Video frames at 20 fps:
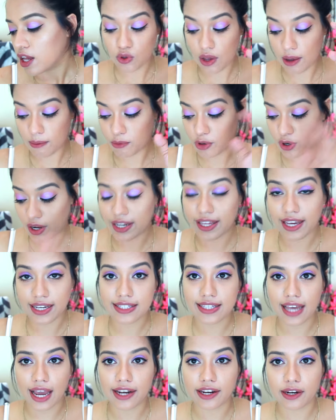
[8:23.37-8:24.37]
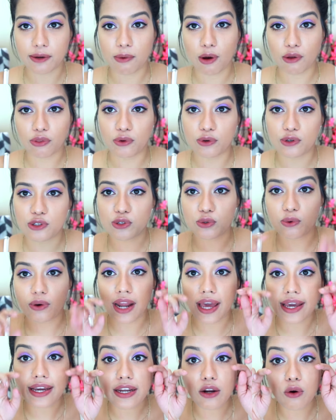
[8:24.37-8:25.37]
So I'm really excited about those two,
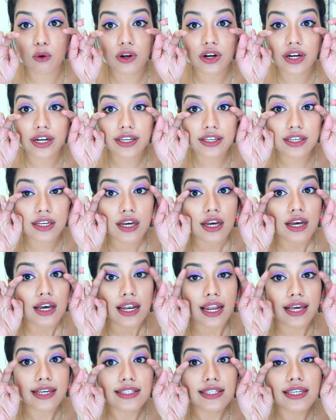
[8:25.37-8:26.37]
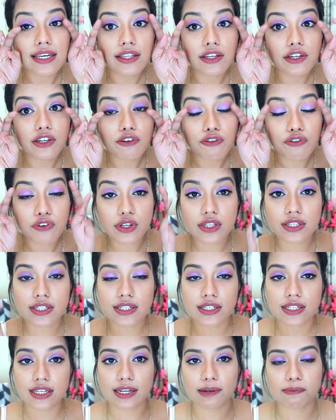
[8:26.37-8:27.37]
and I can already like see the
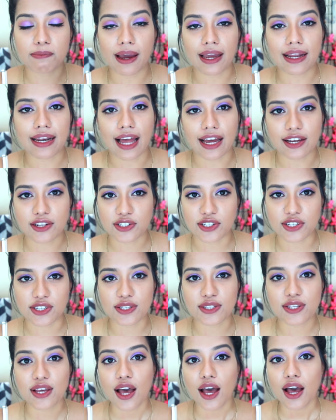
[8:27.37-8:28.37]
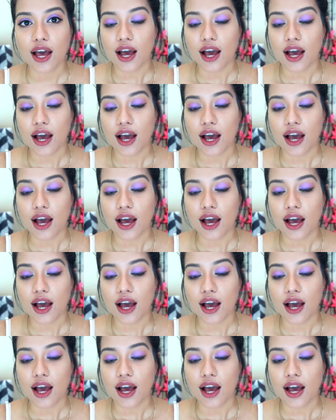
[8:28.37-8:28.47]
difference in my lashes.